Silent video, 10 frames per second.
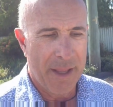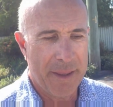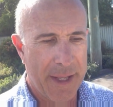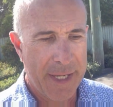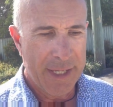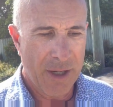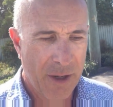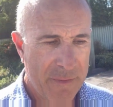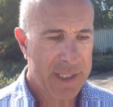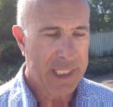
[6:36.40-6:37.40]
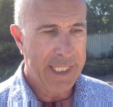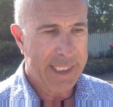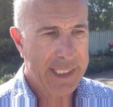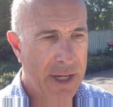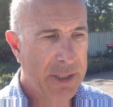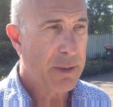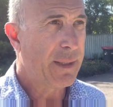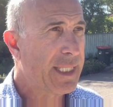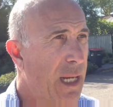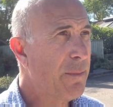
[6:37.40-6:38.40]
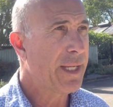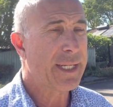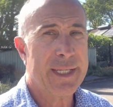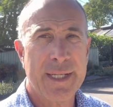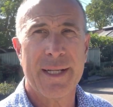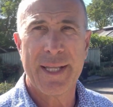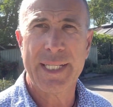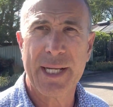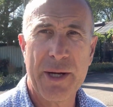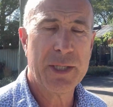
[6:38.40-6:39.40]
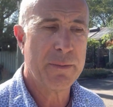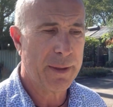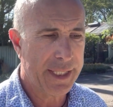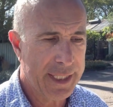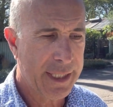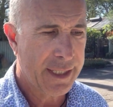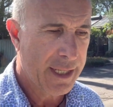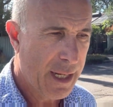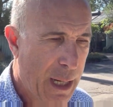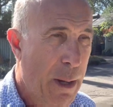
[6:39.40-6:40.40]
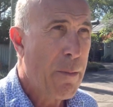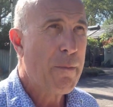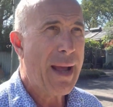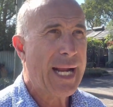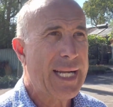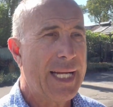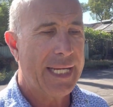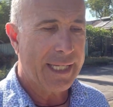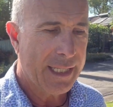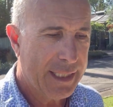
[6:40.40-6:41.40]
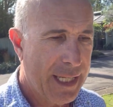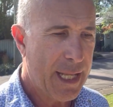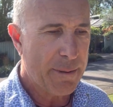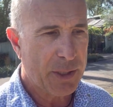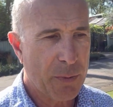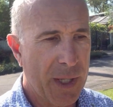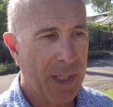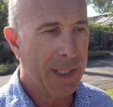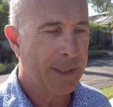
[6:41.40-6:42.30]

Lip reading: then obviously it's going to be something that's going to be magnetic to them as well,